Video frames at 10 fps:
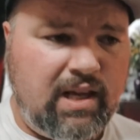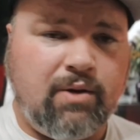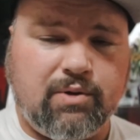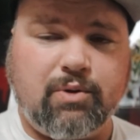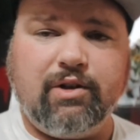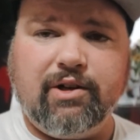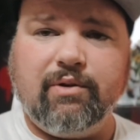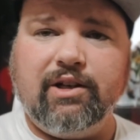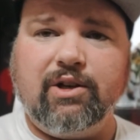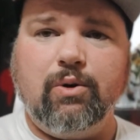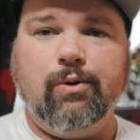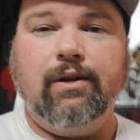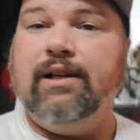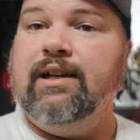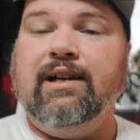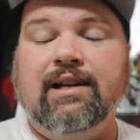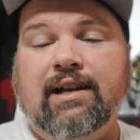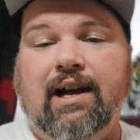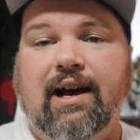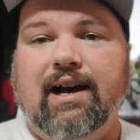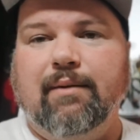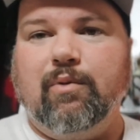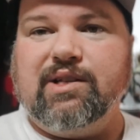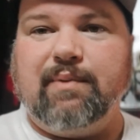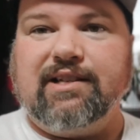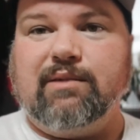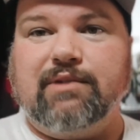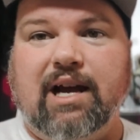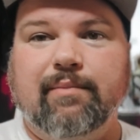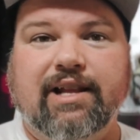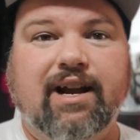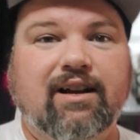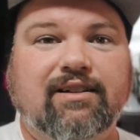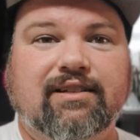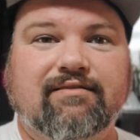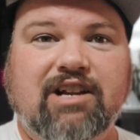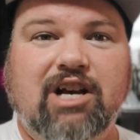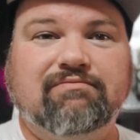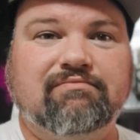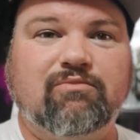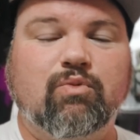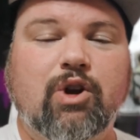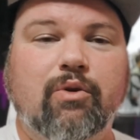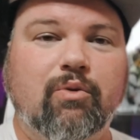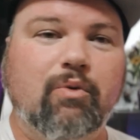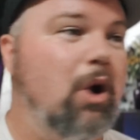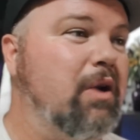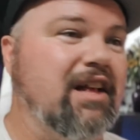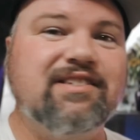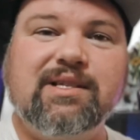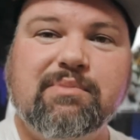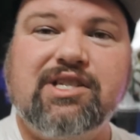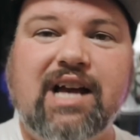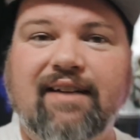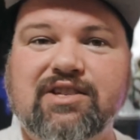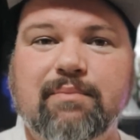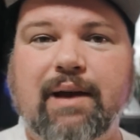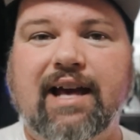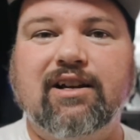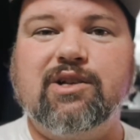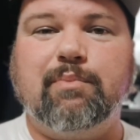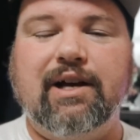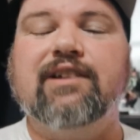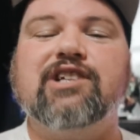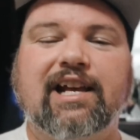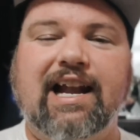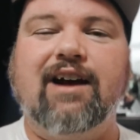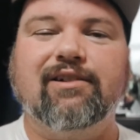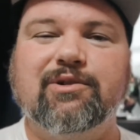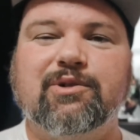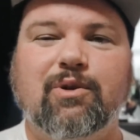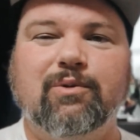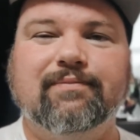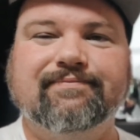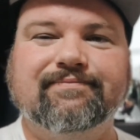It was really, really cool. Um, we spent some time in there, you know, wrote, wrote on some stuff, some banners, but check it out. It was cool.